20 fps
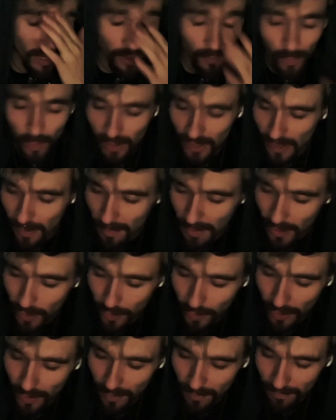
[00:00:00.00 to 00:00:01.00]
I will get a
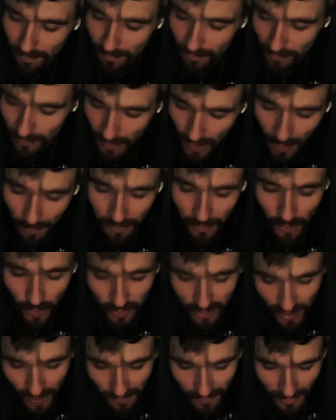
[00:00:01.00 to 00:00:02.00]
better um, up
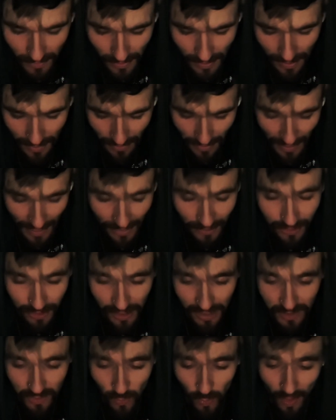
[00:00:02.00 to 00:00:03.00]
close of it, and it
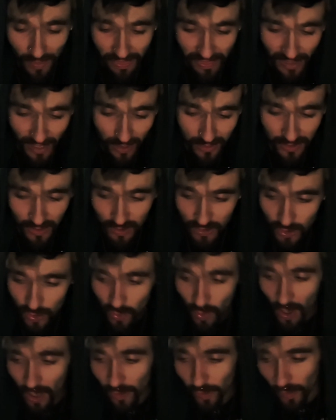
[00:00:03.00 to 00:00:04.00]
actually has
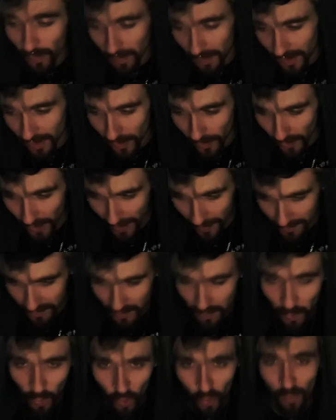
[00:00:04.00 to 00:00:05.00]
1,200
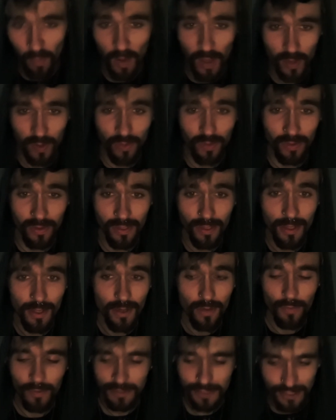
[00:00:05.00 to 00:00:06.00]
milligrams per bottle,
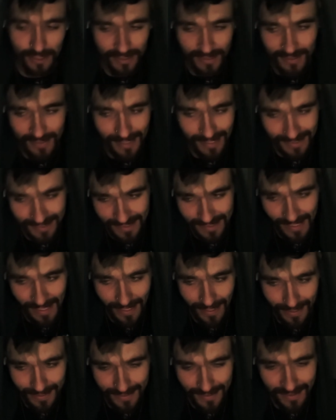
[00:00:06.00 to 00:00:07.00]
which is
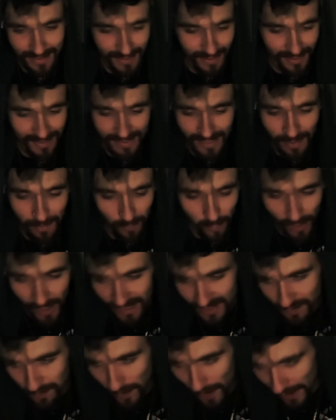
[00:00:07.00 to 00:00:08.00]
insane because it's in the same
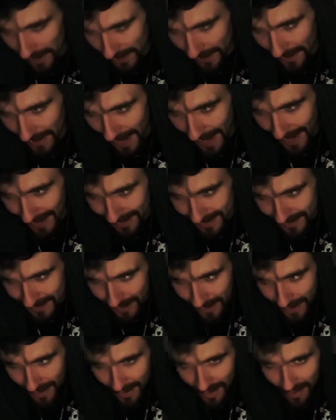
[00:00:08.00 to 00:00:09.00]
price bracket as
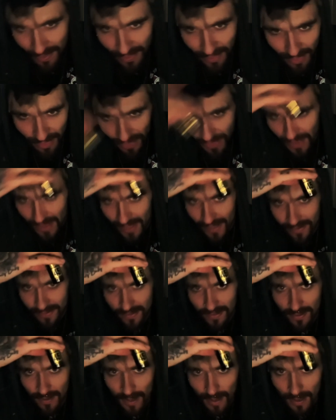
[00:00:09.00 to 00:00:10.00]

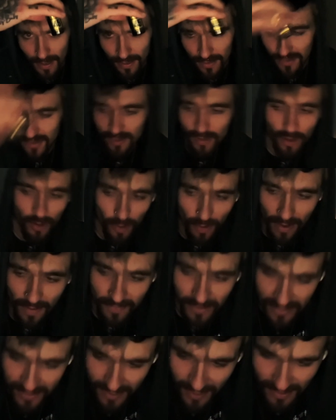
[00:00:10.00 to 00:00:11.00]
this. So if
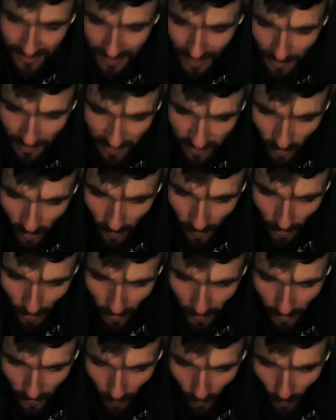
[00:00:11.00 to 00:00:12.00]
it's six times more
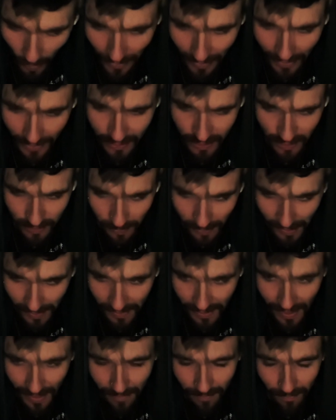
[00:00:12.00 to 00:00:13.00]
potent, why not just buy
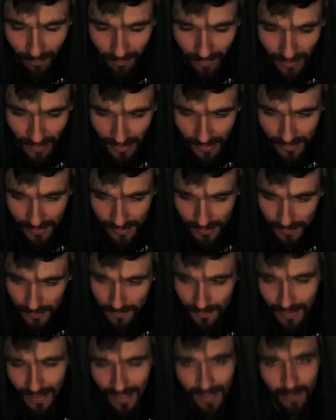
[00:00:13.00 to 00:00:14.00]
that? Because
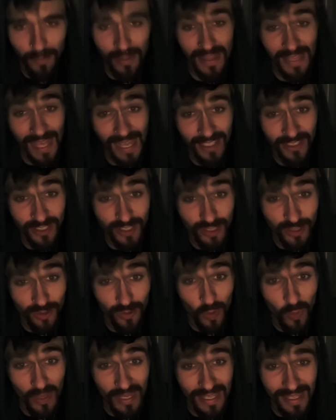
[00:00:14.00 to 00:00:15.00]
it would last you
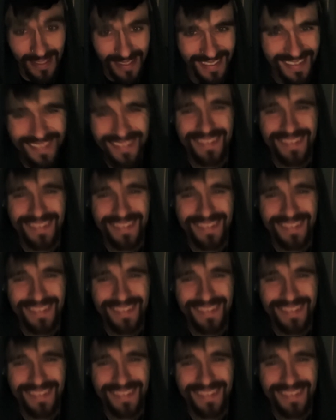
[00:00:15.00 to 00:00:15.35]
a week.